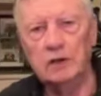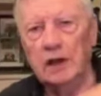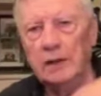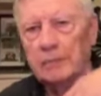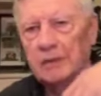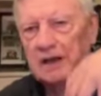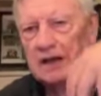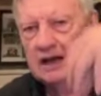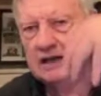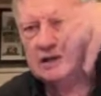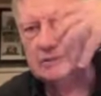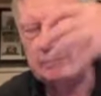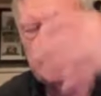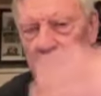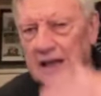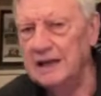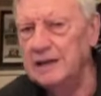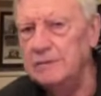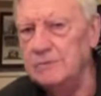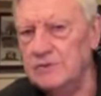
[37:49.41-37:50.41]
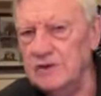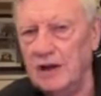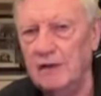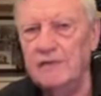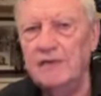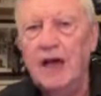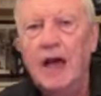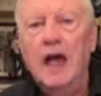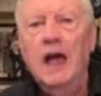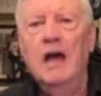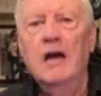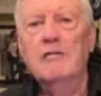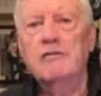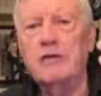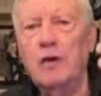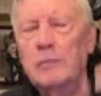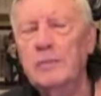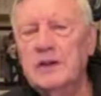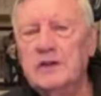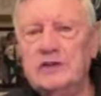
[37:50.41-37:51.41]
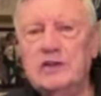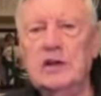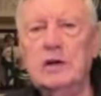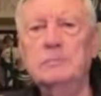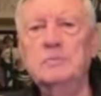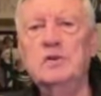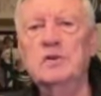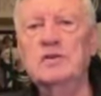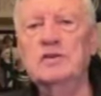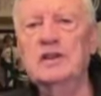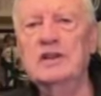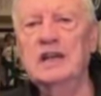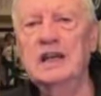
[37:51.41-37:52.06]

to them and he explains himself from the scriptures.